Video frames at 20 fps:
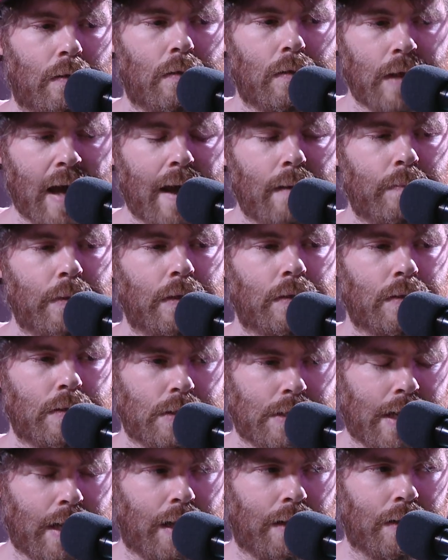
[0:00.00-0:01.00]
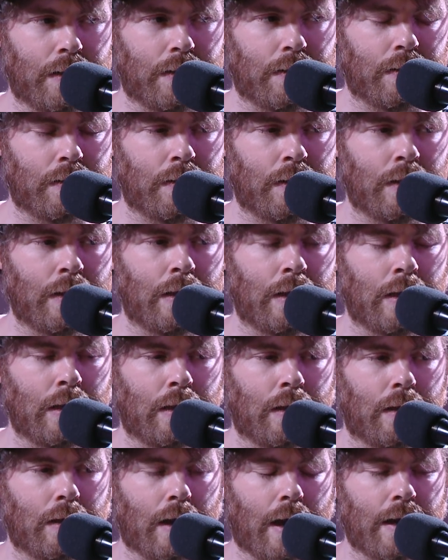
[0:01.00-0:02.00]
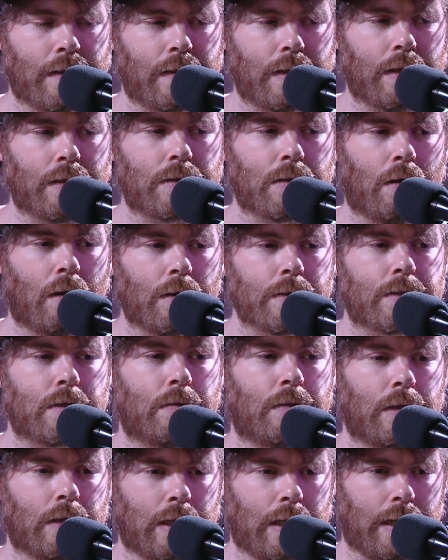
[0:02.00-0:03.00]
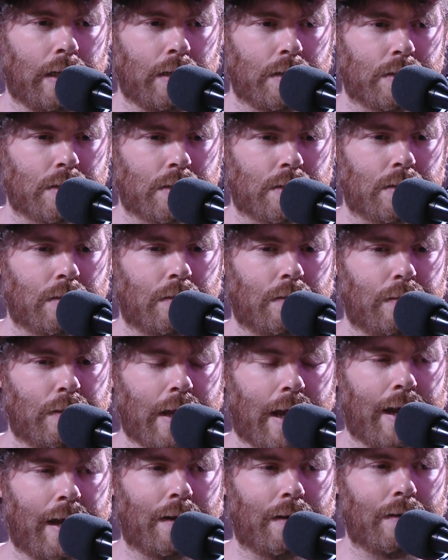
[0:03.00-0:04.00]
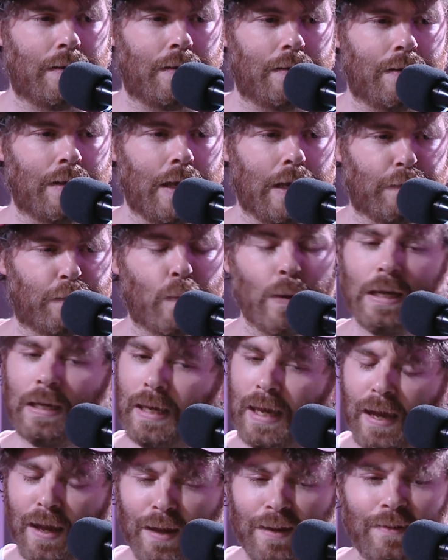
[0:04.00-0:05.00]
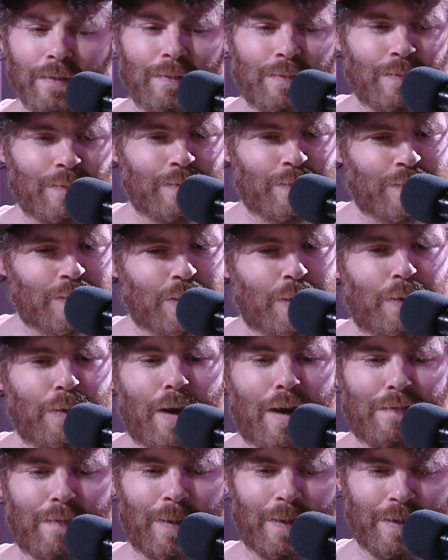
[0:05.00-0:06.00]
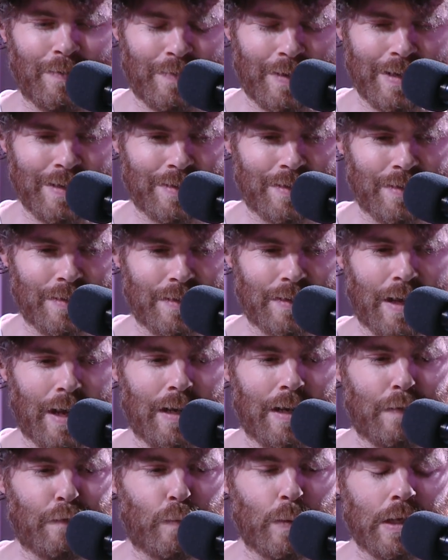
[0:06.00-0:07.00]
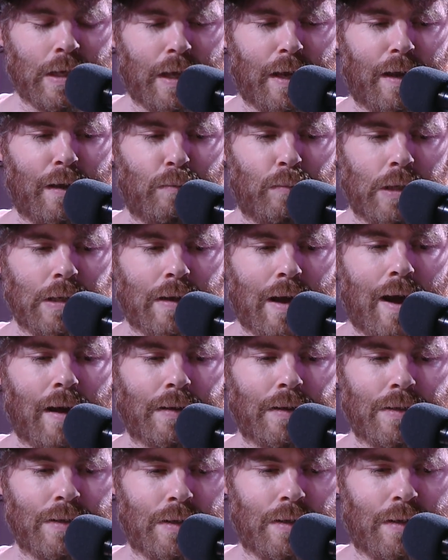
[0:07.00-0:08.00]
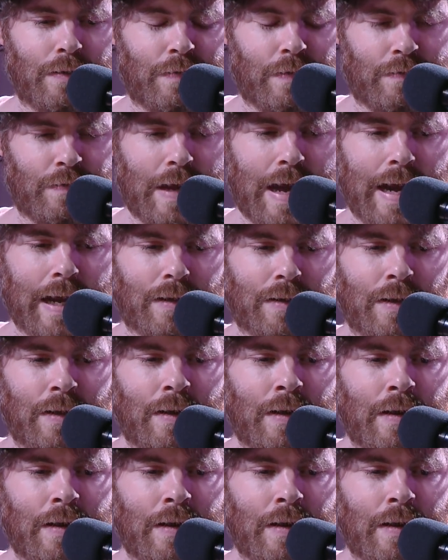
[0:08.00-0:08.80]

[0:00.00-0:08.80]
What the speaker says: That being said, I think it's also the case that if we can turn off our devices, and if we can be cognizant of the fact